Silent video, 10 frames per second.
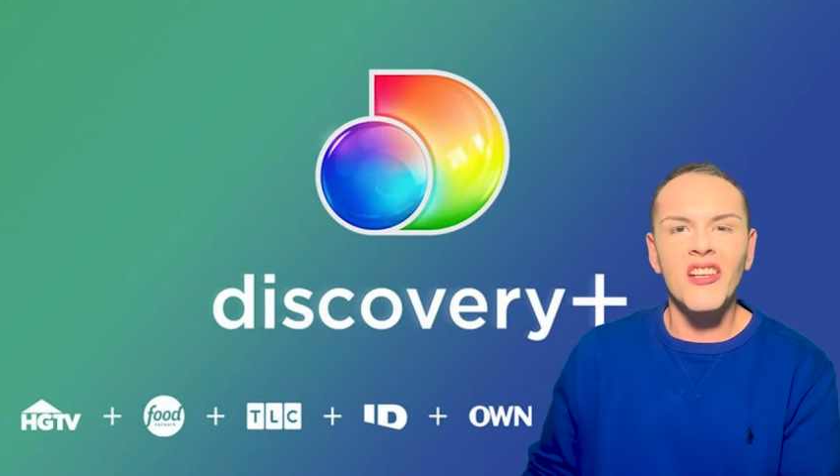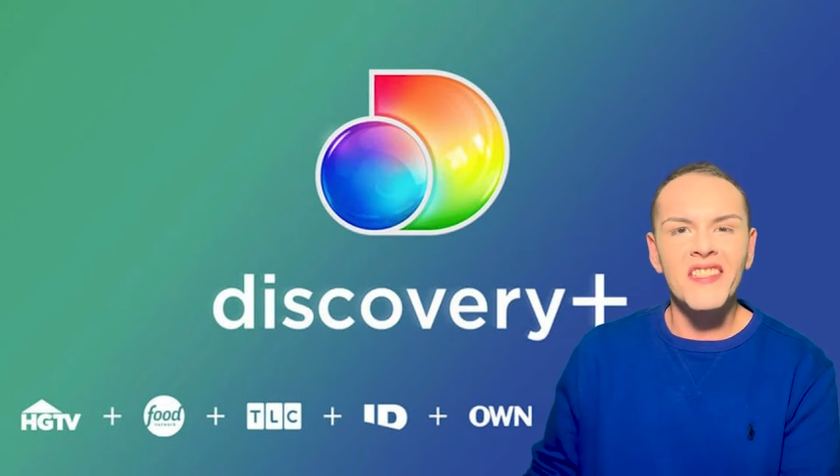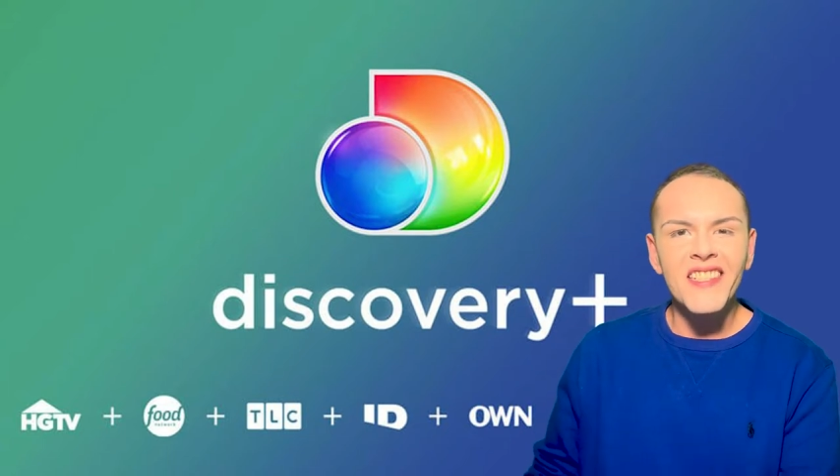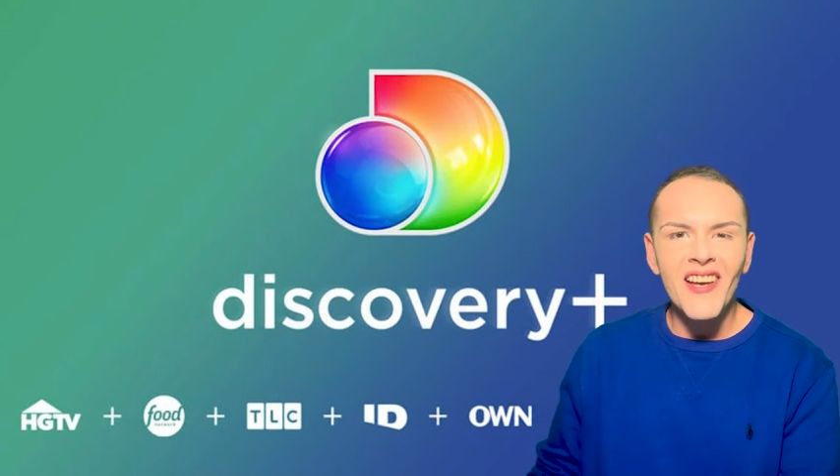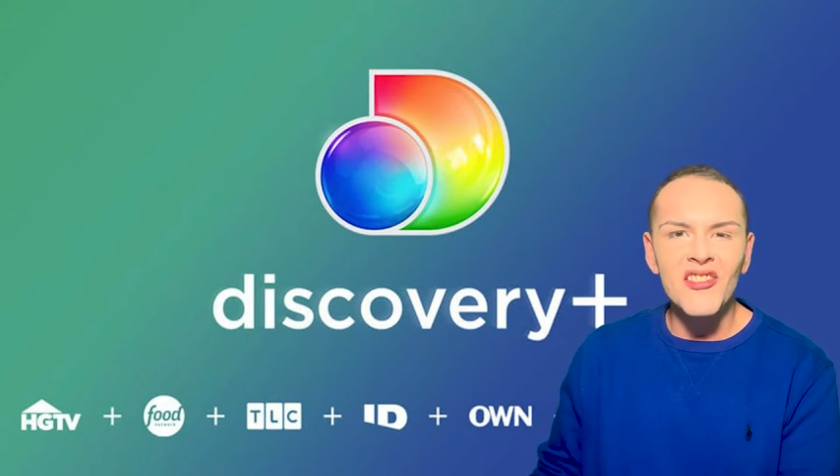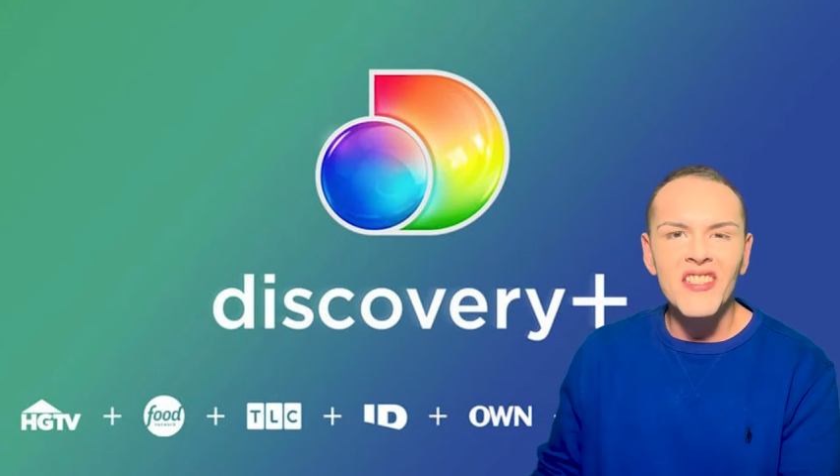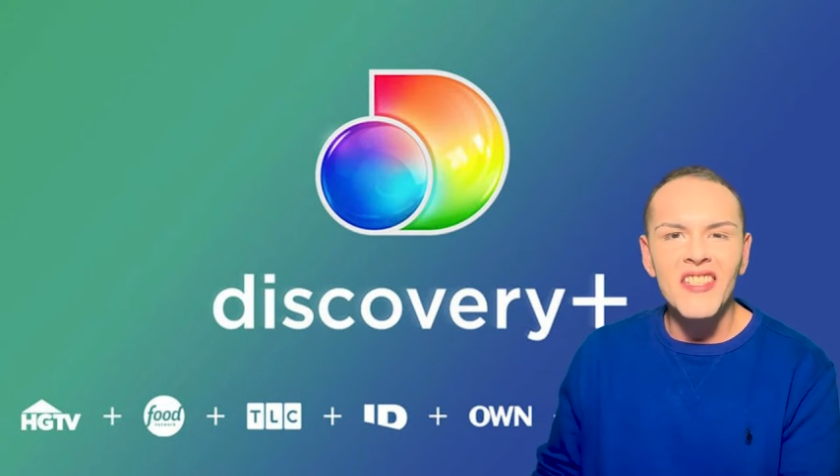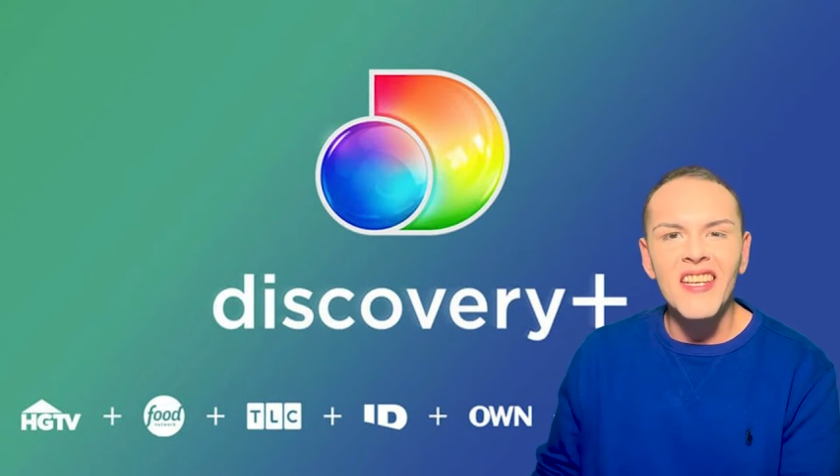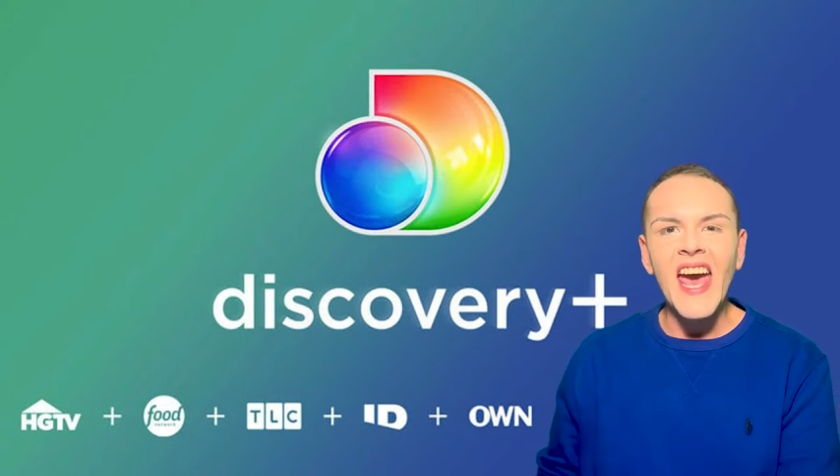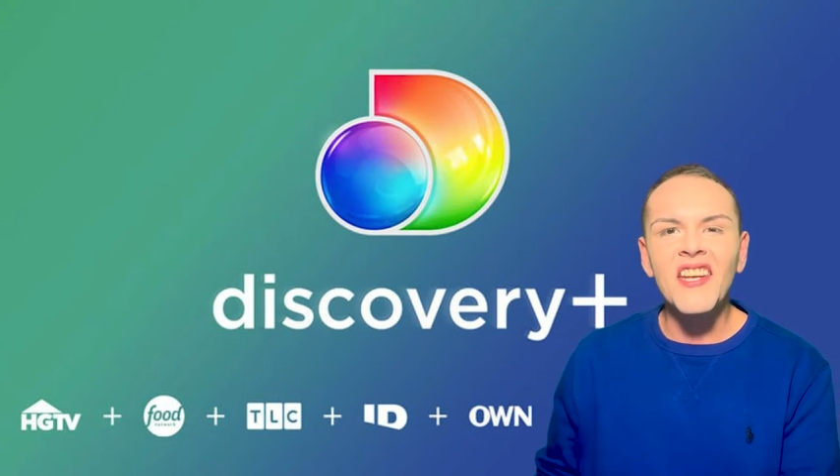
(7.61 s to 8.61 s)

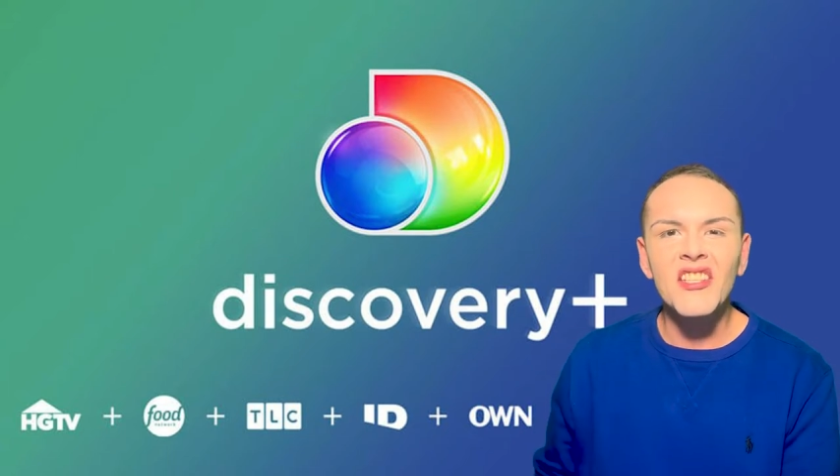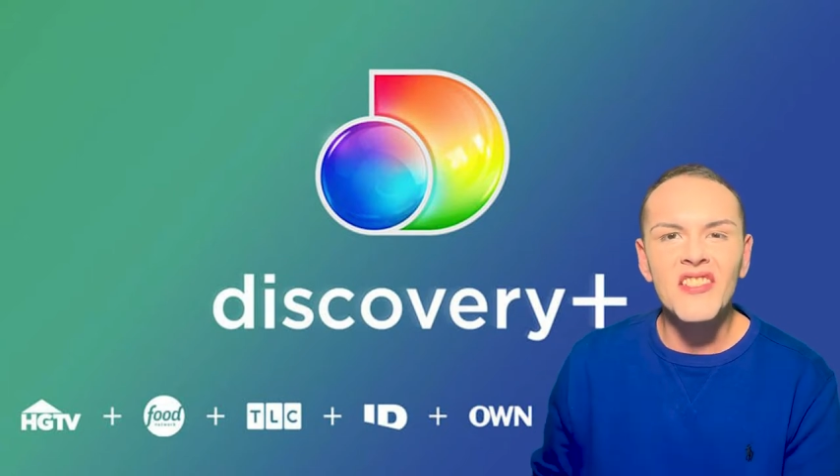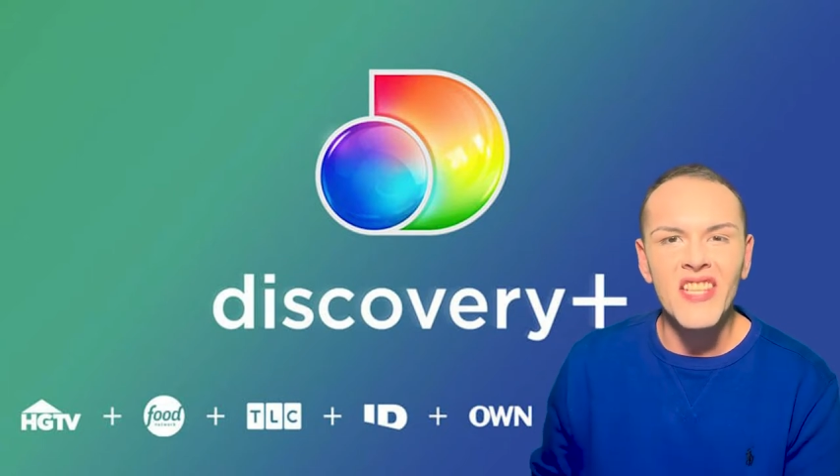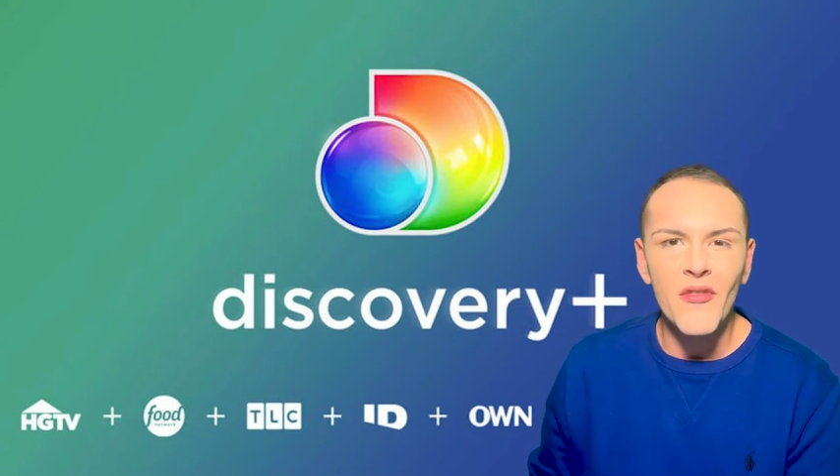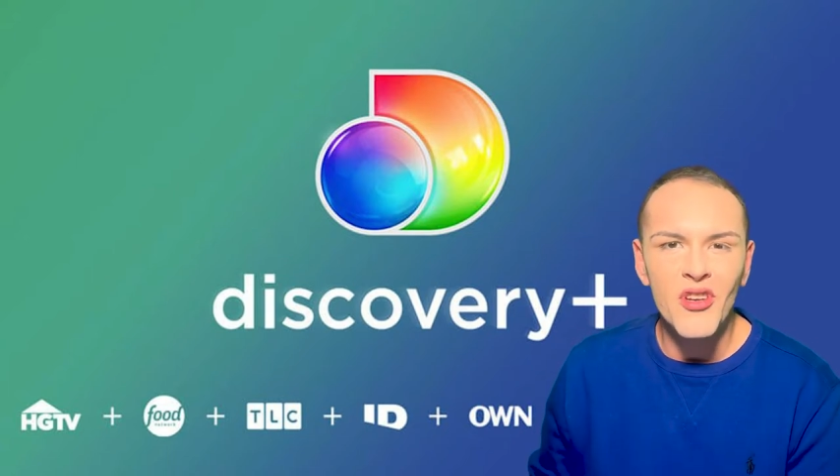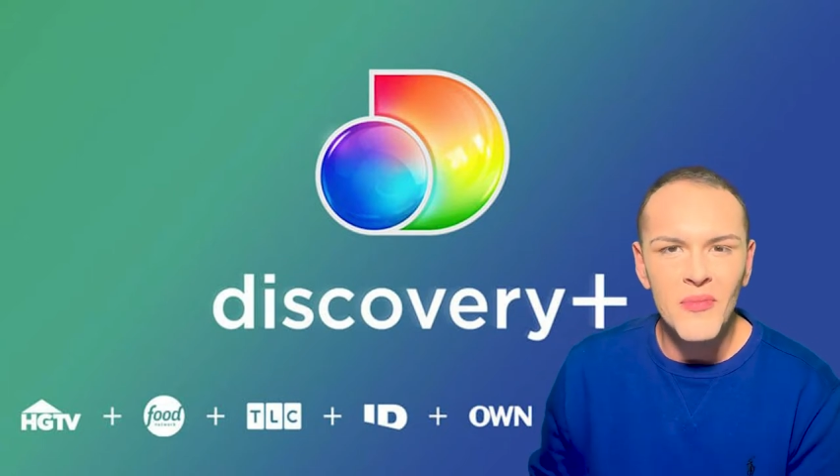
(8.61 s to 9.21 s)
TLC and Discovery